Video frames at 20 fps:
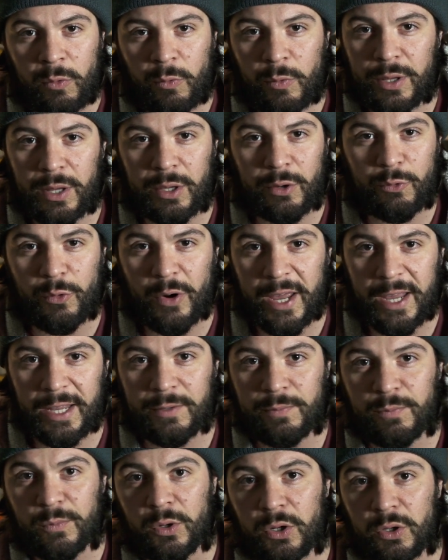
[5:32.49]
with a
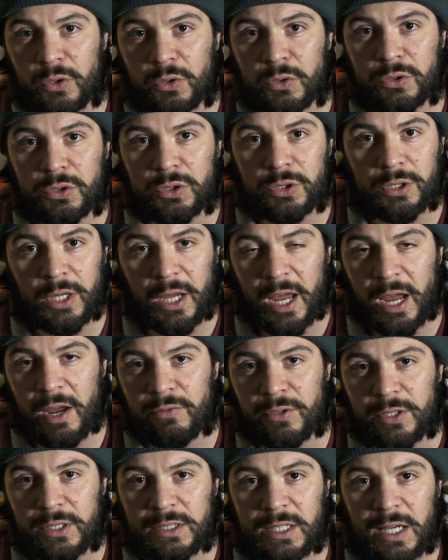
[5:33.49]
great mood
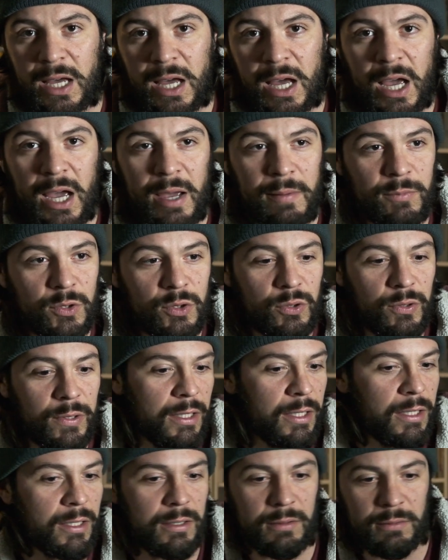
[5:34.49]
every time,
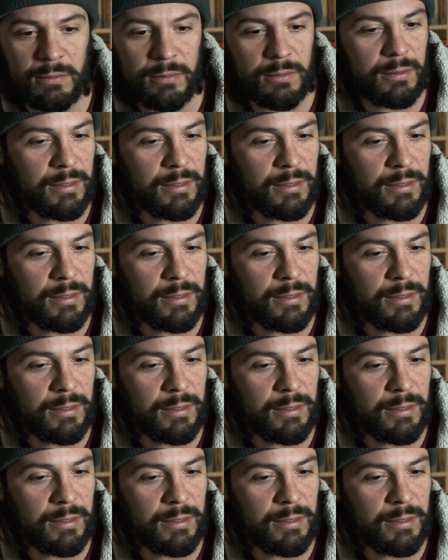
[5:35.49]
doing